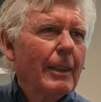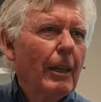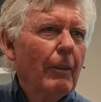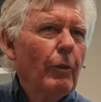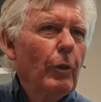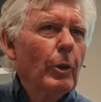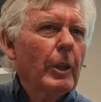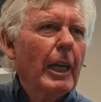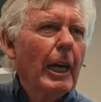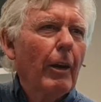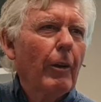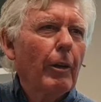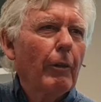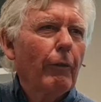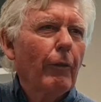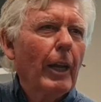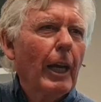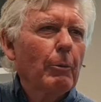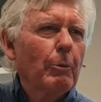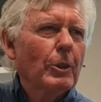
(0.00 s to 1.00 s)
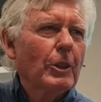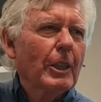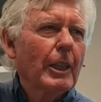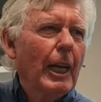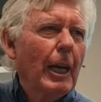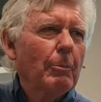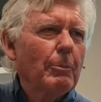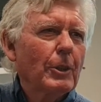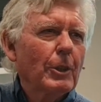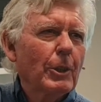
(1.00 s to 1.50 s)
If you carry the flag, what's going
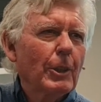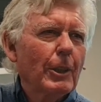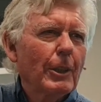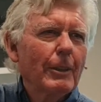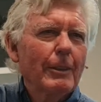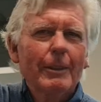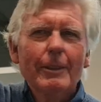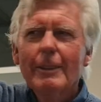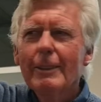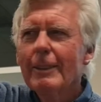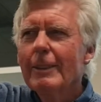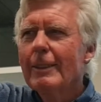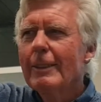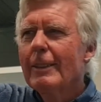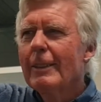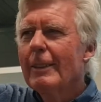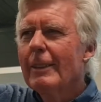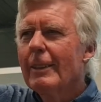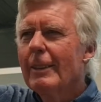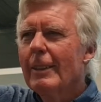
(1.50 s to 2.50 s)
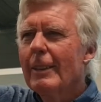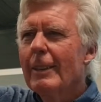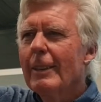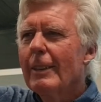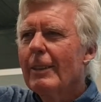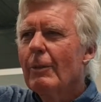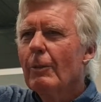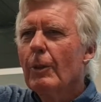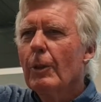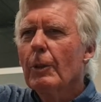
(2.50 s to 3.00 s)
to happen to you?
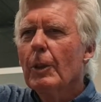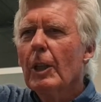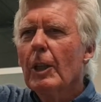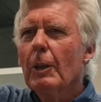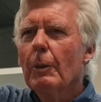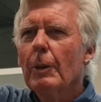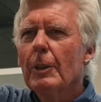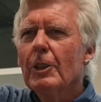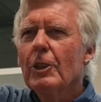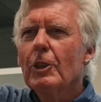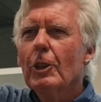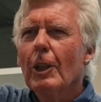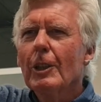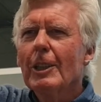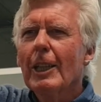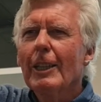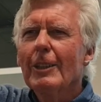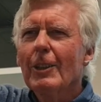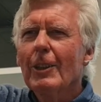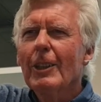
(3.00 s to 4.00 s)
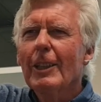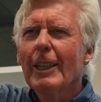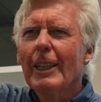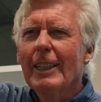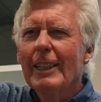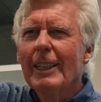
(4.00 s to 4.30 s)
Well, it's going to go shot at, aren't you?